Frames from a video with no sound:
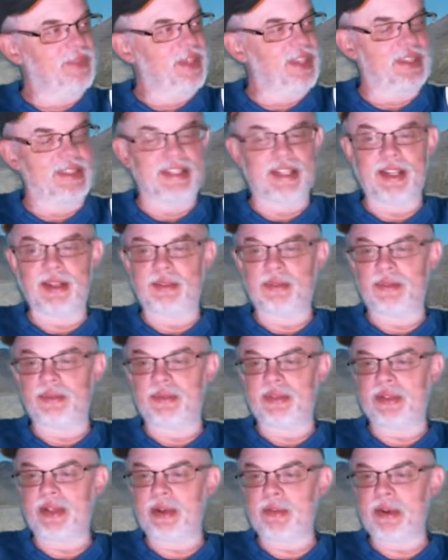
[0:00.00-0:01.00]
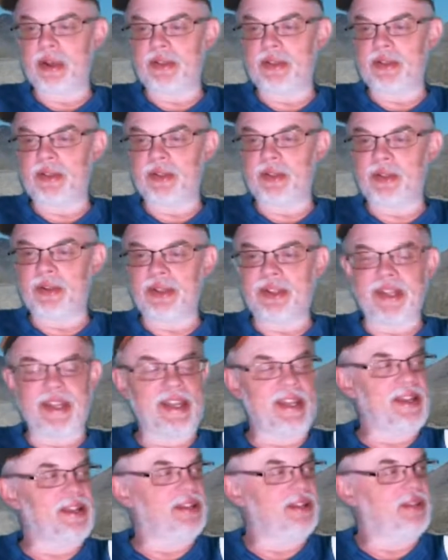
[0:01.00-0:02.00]
Instead of come out the door
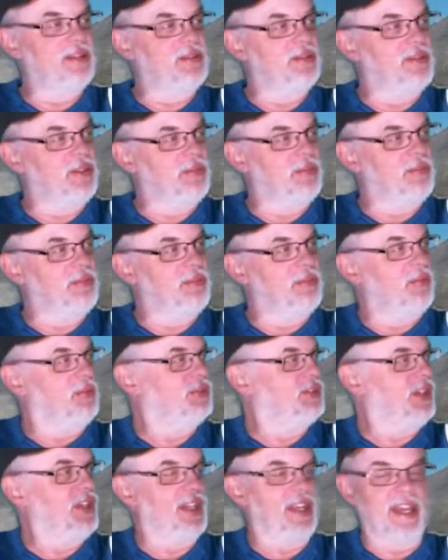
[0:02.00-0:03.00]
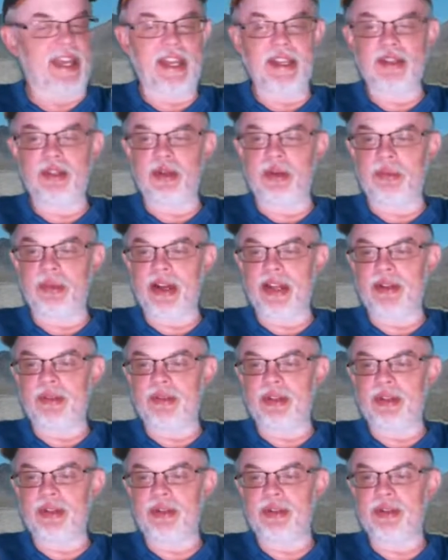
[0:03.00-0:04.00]
today and seen a head go by the
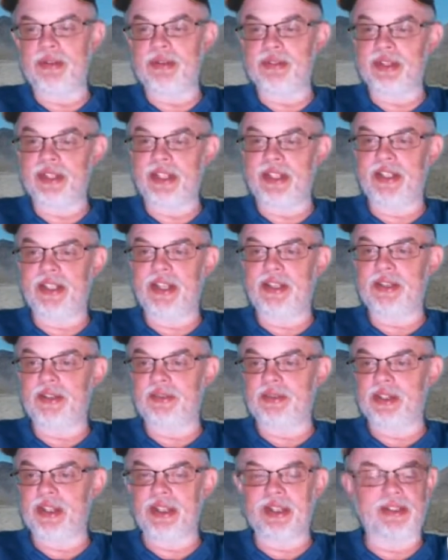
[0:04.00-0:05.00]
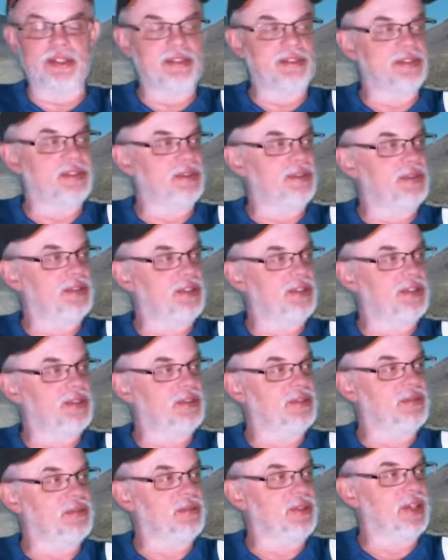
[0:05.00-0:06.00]
window and it was a detective again. So I
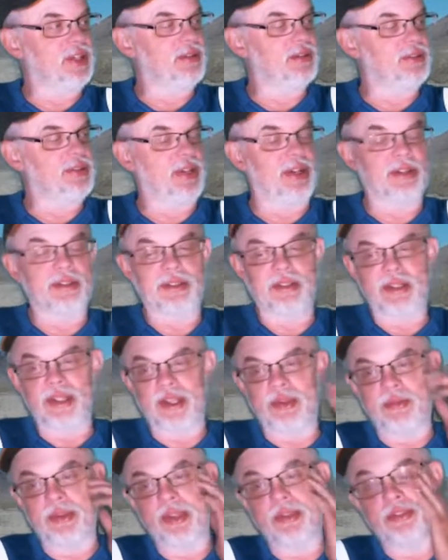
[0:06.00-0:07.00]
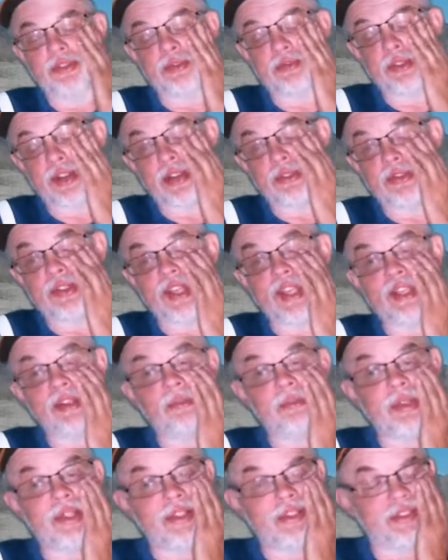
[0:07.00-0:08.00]
went out and talked to them. They was around
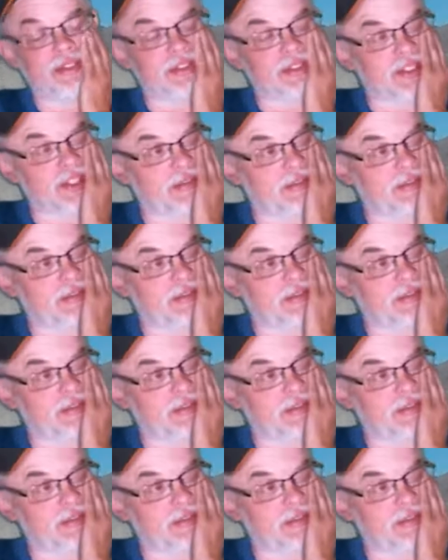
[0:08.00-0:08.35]
taking pictures.